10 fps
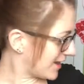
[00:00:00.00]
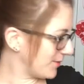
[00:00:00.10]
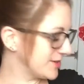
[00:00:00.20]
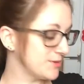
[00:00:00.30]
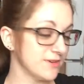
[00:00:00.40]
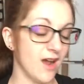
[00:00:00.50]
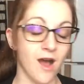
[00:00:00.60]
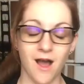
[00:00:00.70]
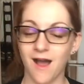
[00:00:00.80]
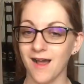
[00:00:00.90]
I went to an
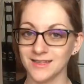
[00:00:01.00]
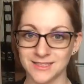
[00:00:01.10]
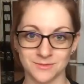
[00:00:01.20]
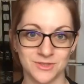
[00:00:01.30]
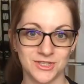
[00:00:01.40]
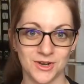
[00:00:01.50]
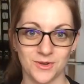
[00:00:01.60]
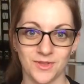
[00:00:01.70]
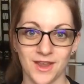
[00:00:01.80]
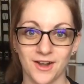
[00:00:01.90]
awesome show
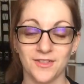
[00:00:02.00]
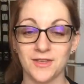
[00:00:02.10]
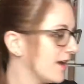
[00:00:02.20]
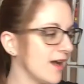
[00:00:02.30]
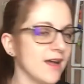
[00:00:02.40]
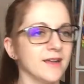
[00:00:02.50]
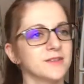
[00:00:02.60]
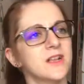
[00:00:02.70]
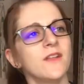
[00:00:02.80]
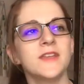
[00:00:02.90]
there.
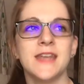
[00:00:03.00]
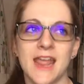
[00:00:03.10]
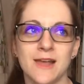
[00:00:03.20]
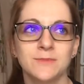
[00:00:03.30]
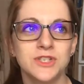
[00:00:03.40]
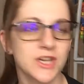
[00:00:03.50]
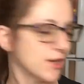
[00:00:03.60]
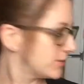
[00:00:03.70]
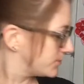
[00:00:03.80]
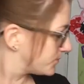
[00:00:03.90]
It's called the NAMM
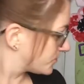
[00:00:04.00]
show,